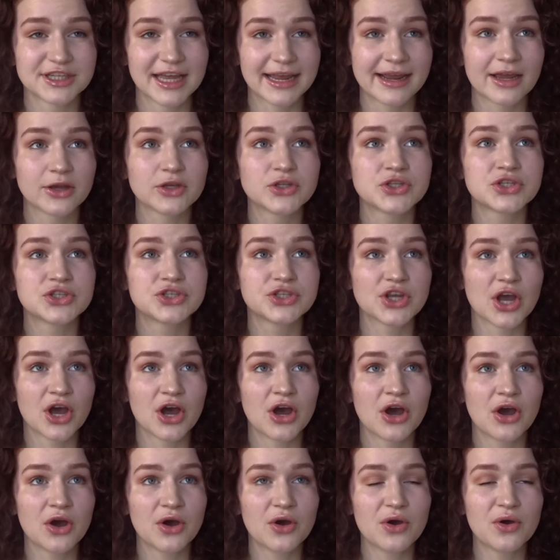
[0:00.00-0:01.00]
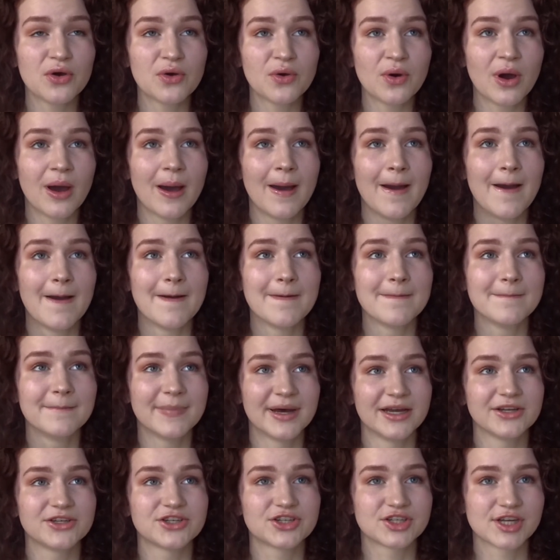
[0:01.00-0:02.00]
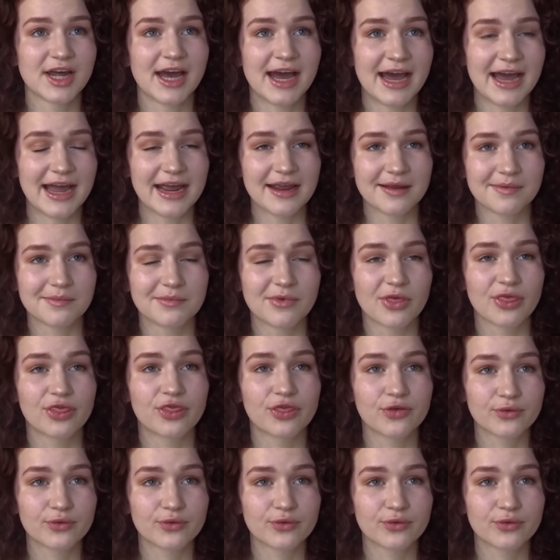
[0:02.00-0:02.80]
like so much time.